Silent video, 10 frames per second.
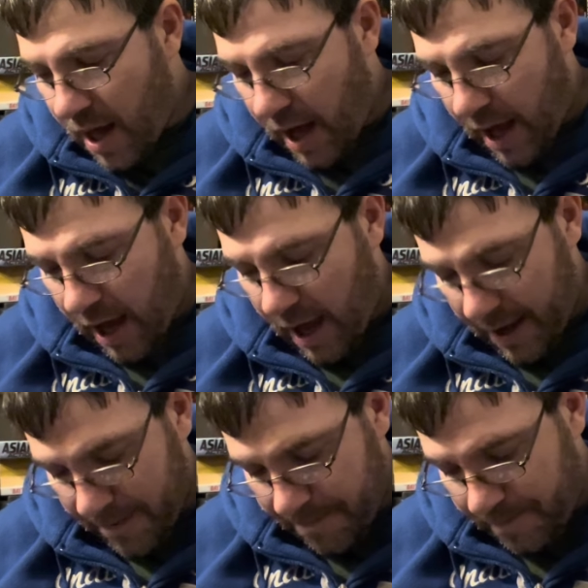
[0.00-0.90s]

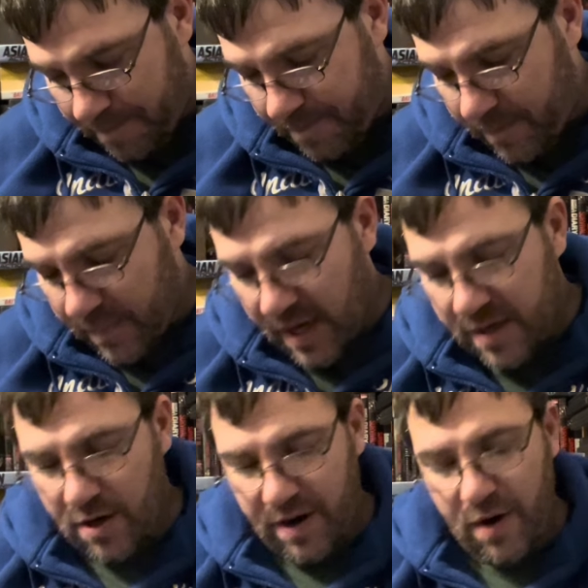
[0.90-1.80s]

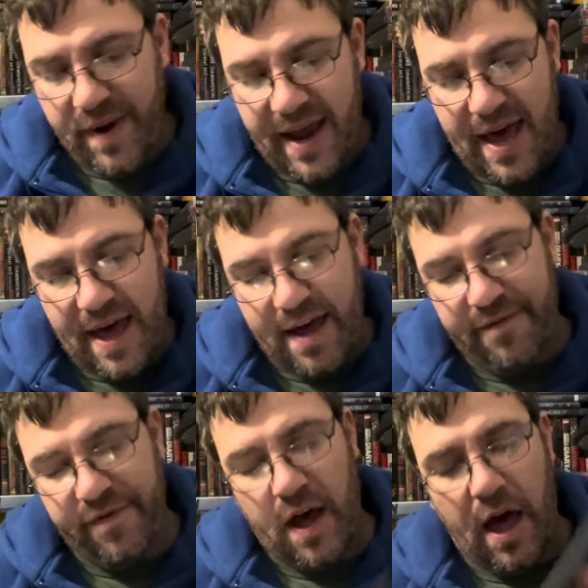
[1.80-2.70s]
So here we
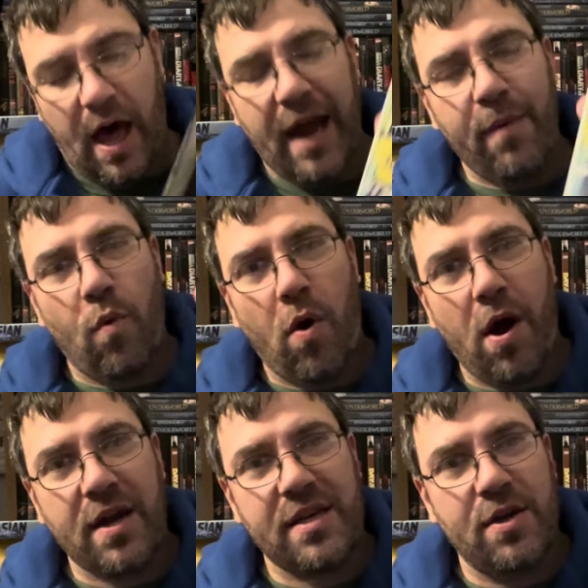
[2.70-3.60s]
have I
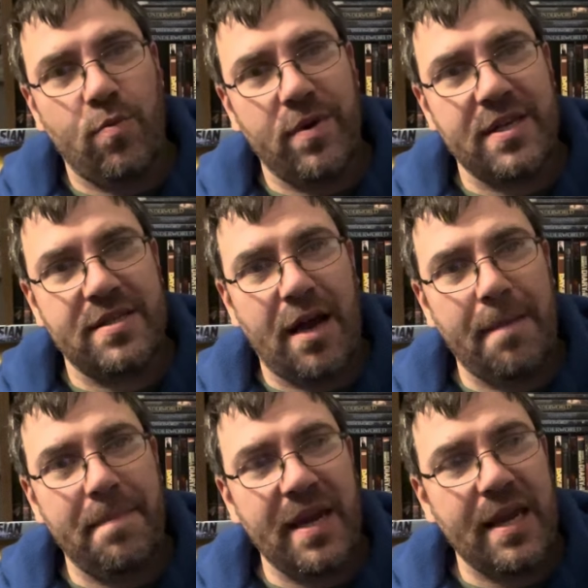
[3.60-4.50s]
Walked with a
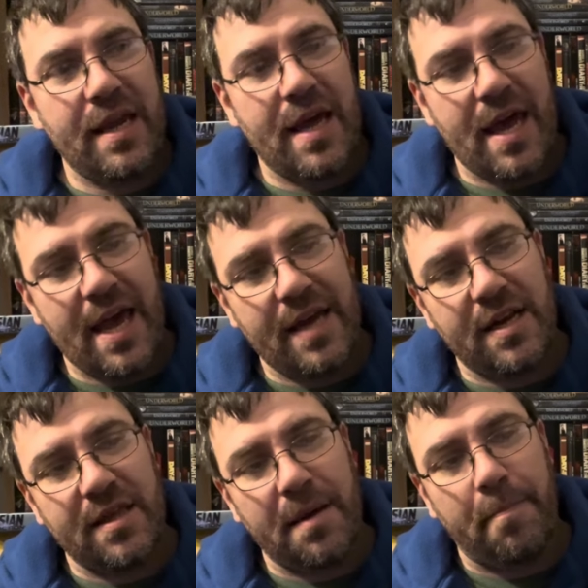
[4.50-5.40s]
Zombie and
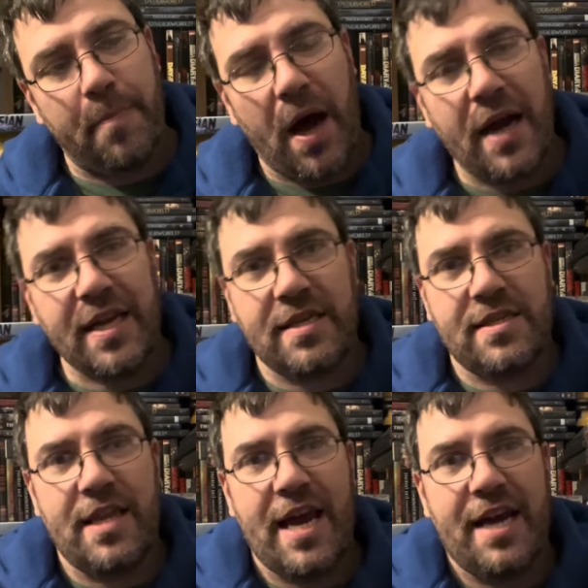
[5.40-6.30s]
The Body
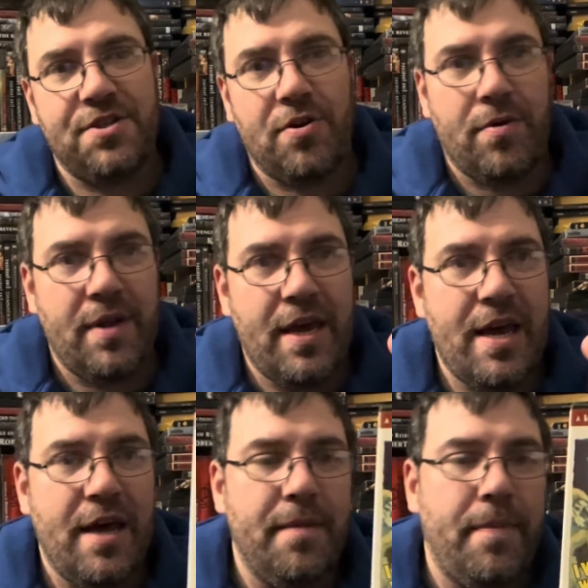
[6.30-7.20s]
Snatcher.
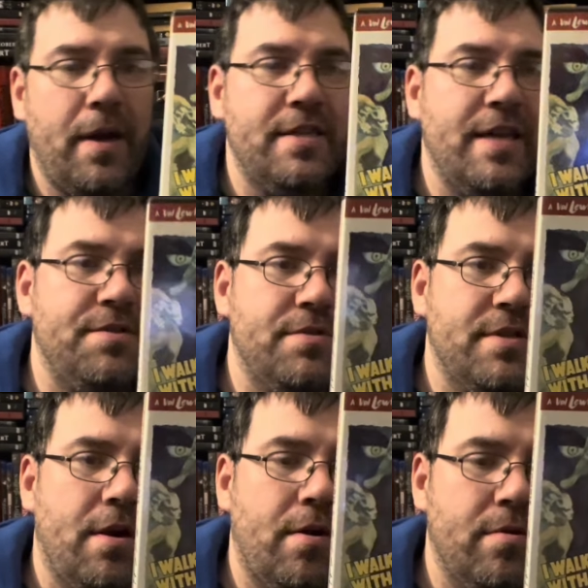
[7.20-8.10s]
Yeah, The Body Snatcher
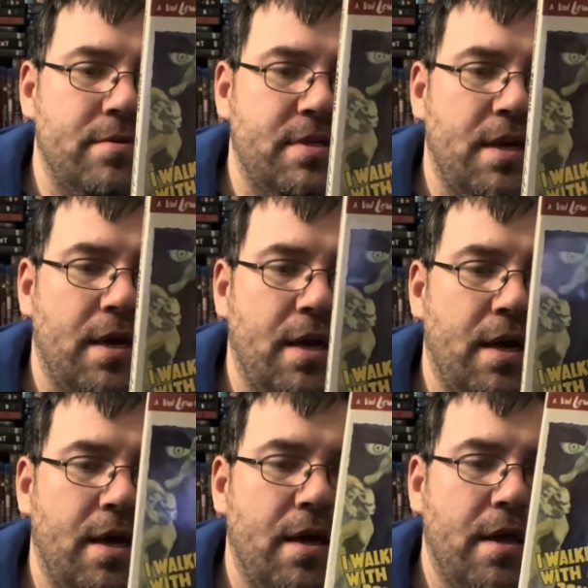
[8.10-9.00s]
stars,
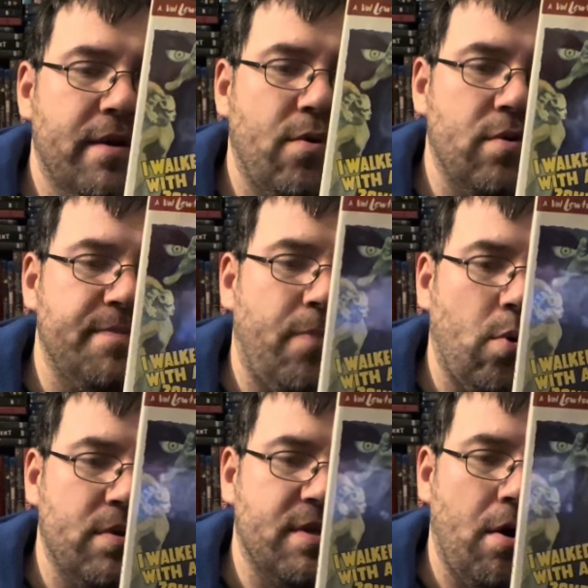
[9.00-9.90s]
of course,
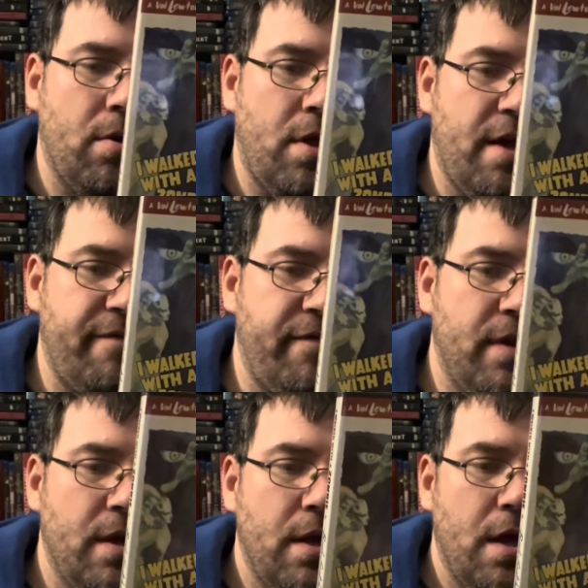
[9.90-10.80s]
Boris Karloff.
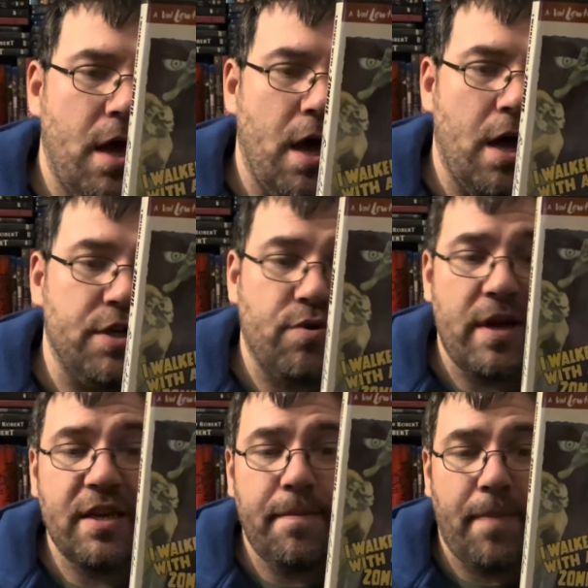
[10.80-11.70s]

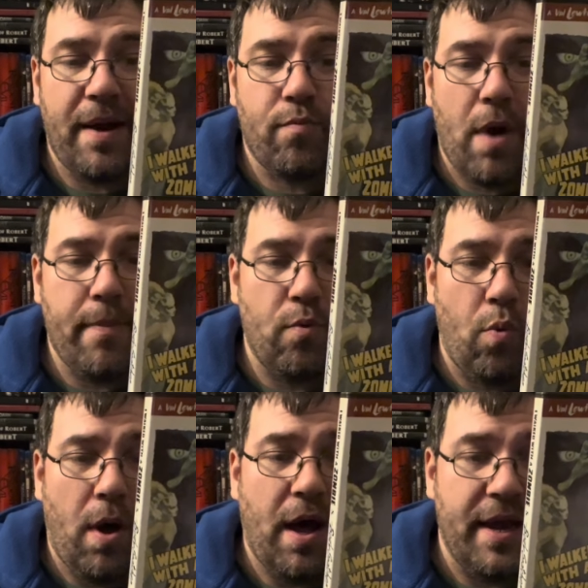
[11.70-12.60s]
Directed by Robert
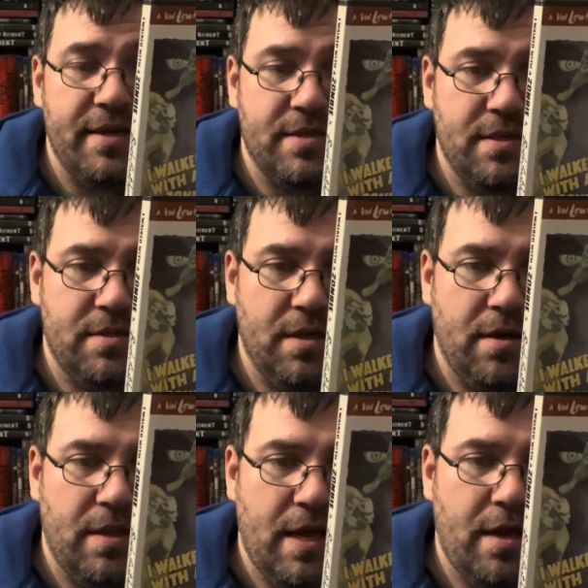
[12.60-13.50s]
Wise,
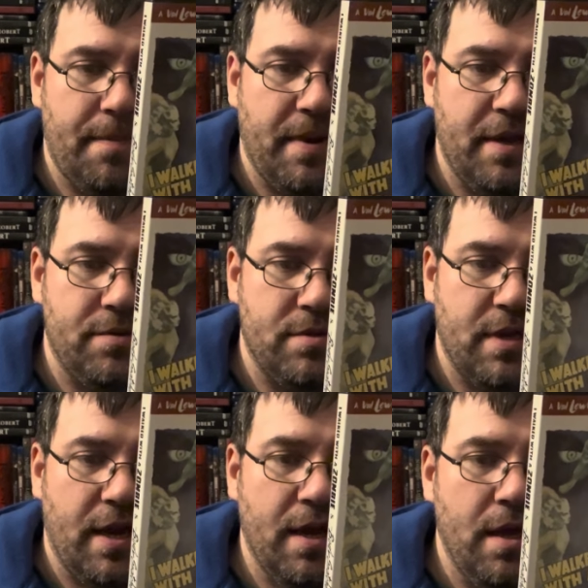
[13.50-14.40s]
so that would be interesting.